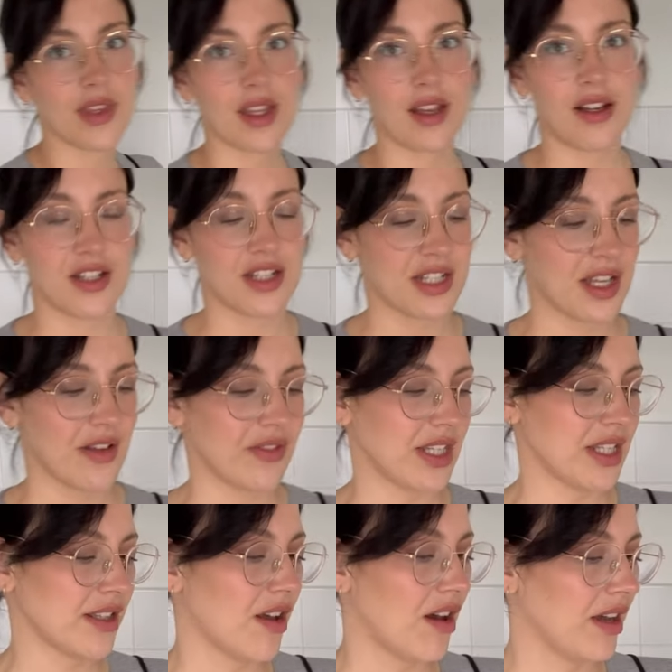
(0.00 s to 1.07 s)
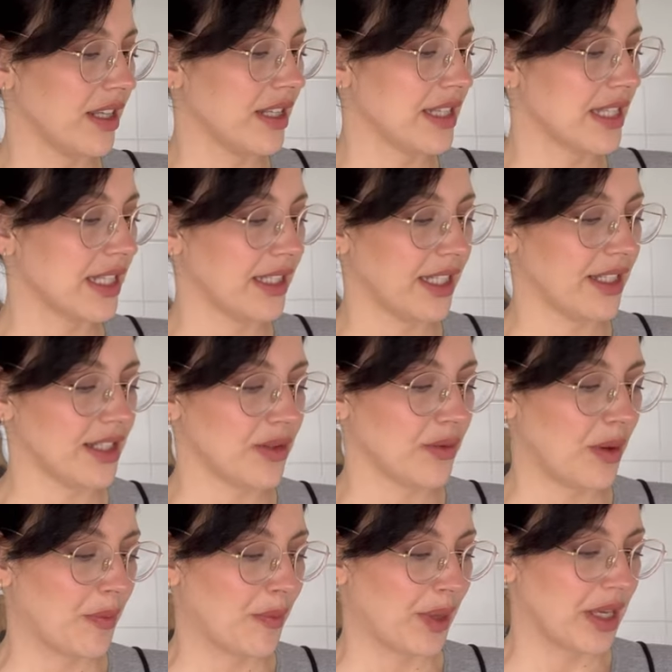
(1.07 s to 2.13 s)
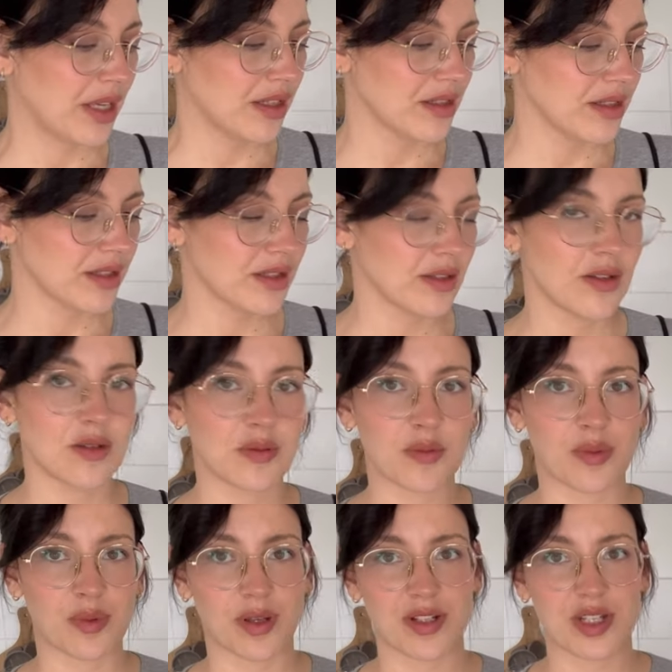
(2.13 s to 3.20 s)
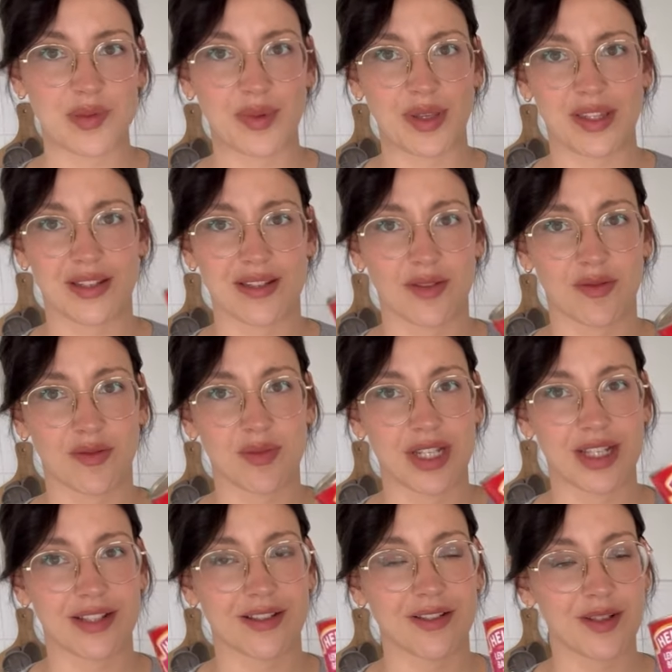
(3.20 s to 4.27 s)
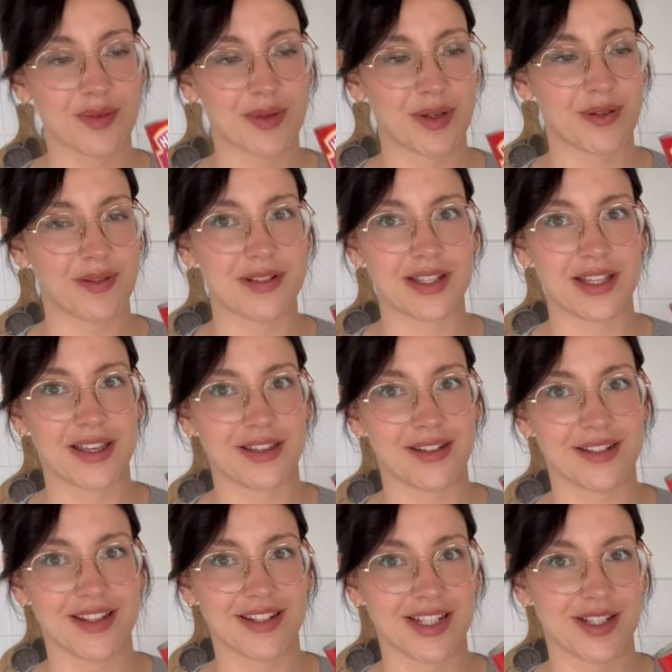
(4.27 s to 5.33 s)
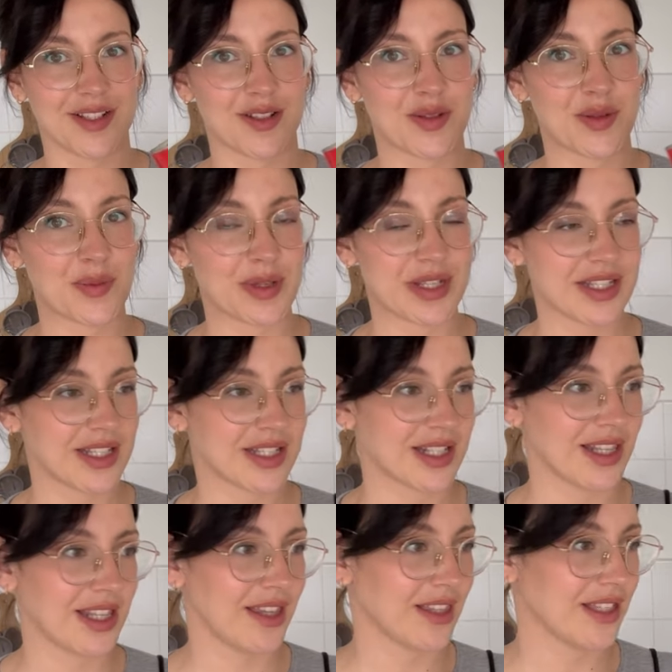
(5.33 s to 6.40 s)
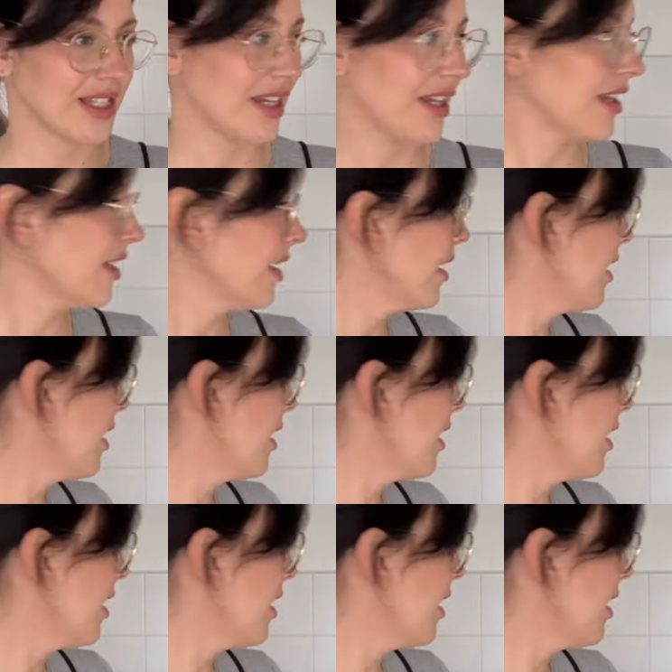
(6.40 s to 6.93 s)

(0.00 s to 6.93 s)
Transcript: I just have this Heinz lentil and bacon soup. I just picked this up from Tesco's when I was in Tesco's with my sister the other day.